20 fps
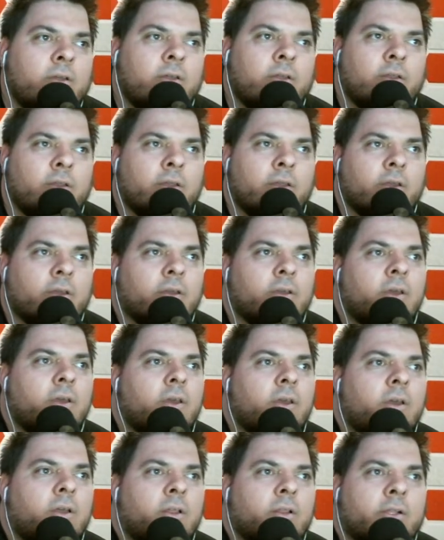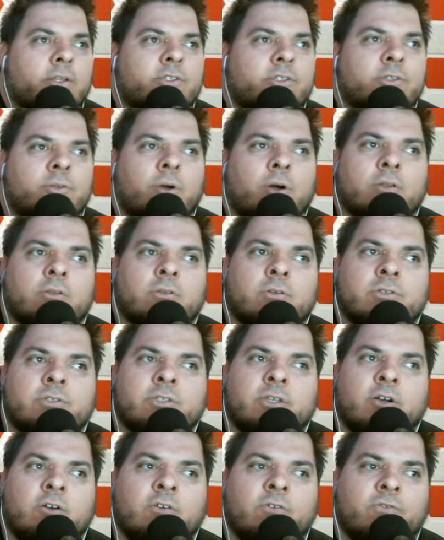Yeah. Let's do Alter
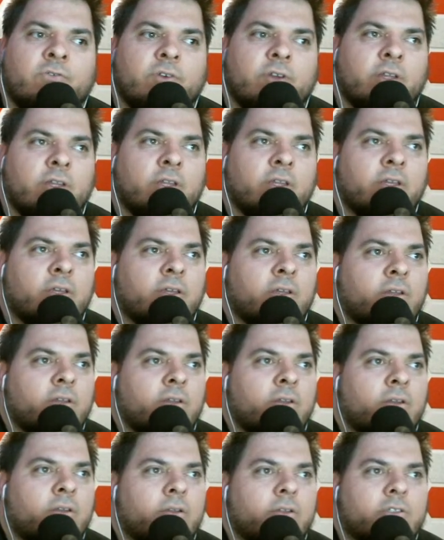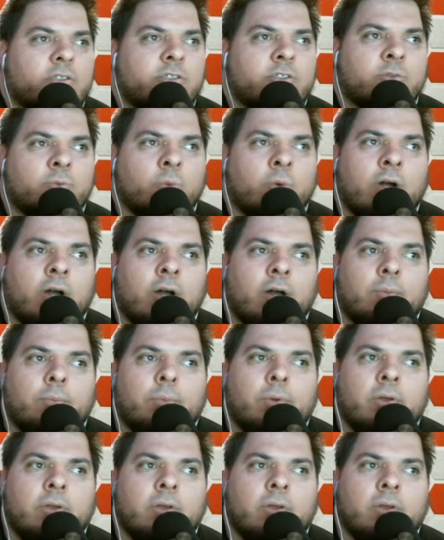Self and then swap.